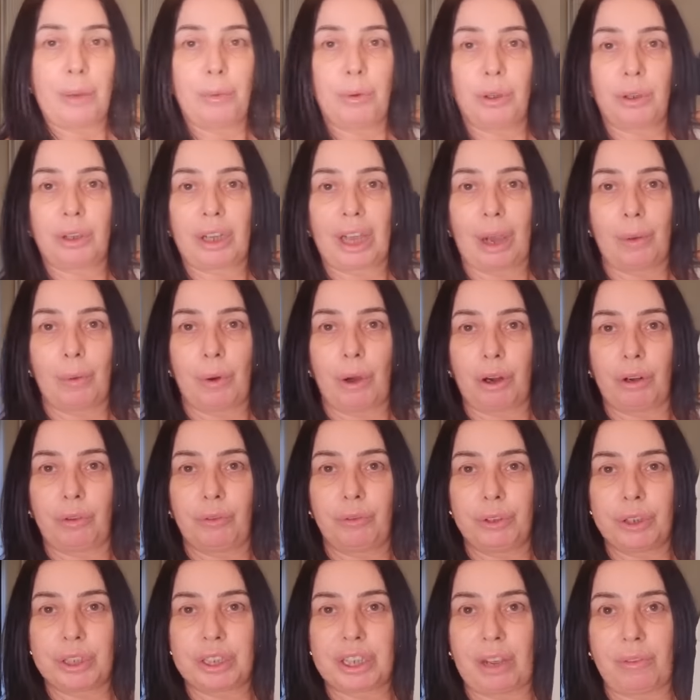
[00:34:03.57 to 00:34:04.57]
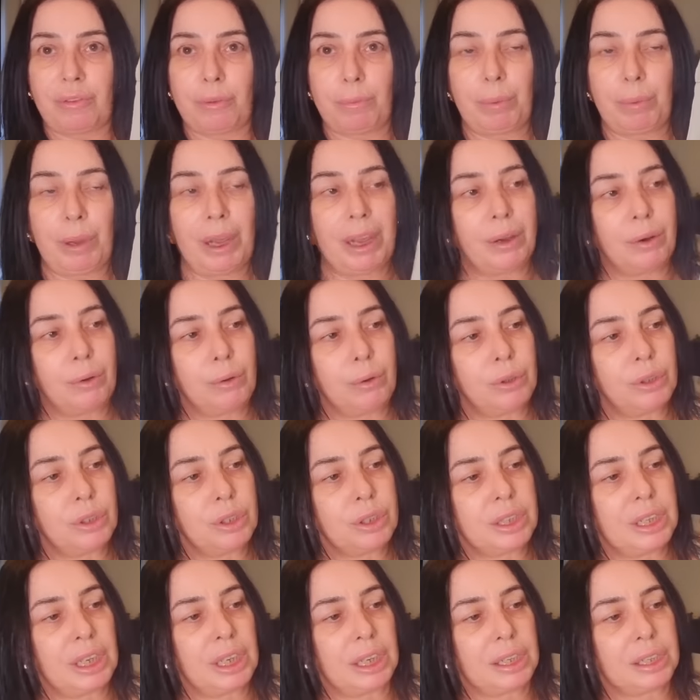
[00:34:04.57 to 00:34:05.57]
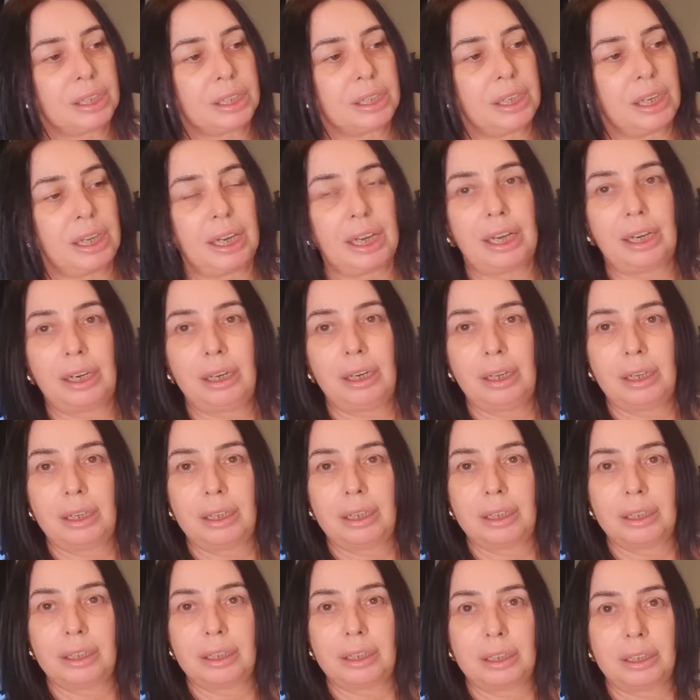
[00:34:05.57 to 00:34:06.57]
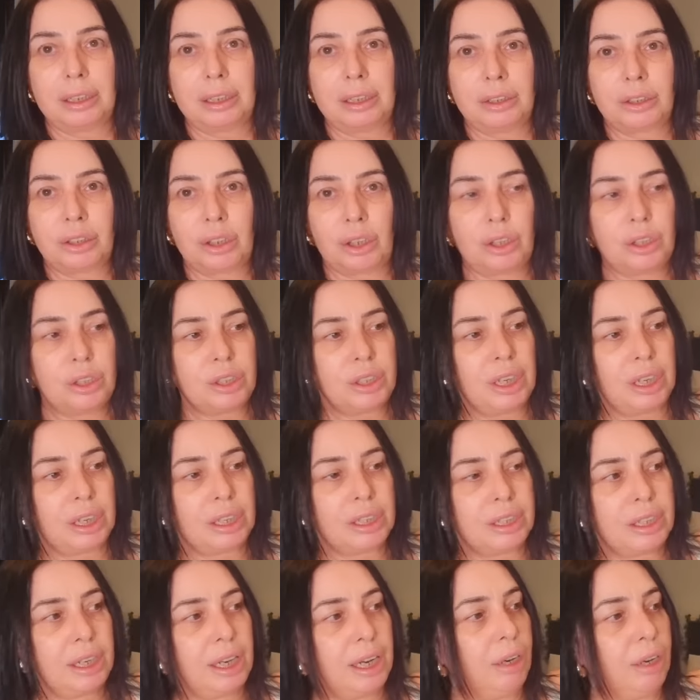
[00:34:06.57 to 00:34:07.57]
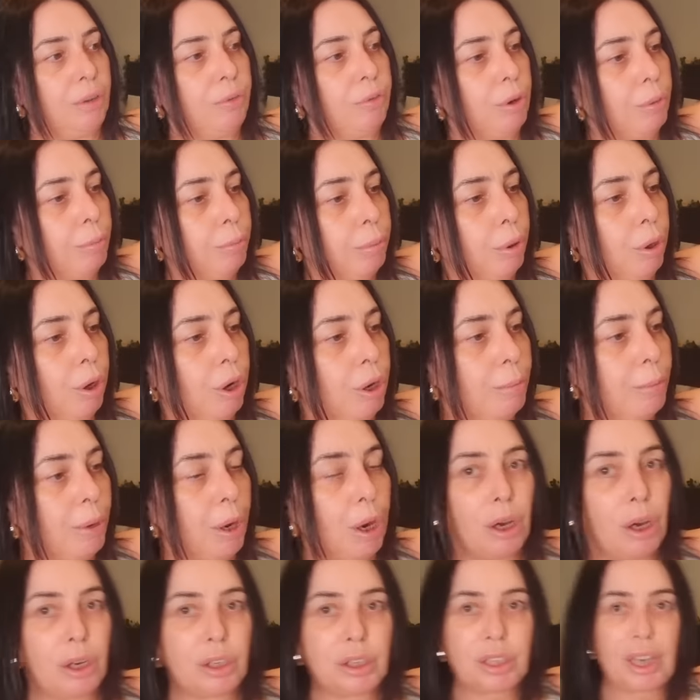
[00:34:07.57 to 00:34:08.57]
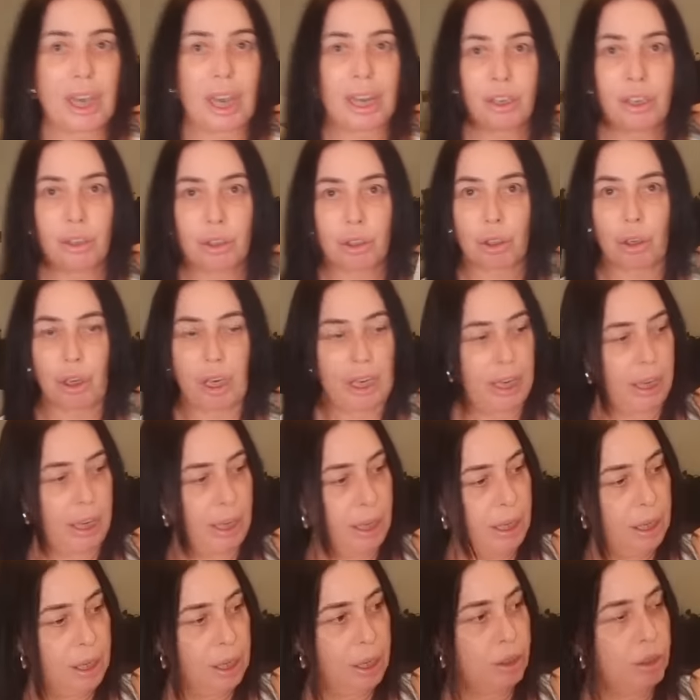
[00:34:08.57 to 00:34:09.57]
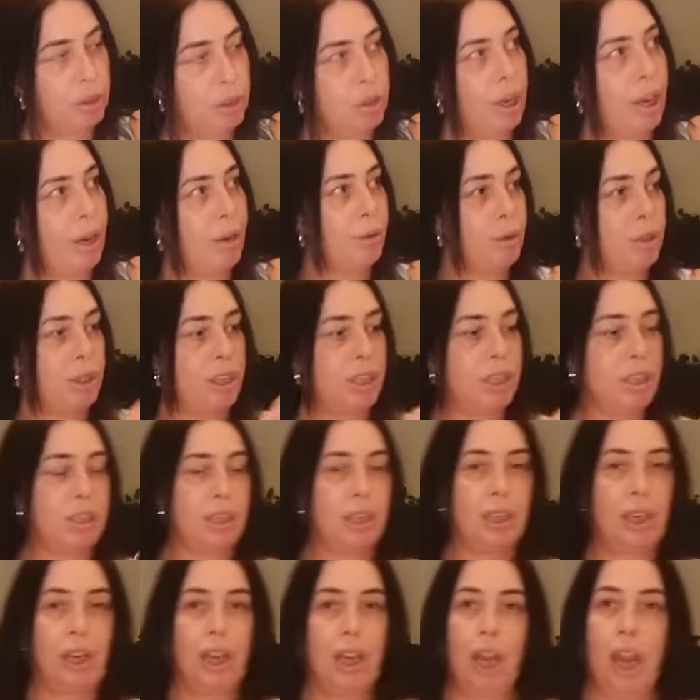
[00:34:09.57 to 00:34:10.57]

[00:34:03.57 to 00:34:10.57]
will go on for £7, 16, size 16 from Primark, sage green trousers.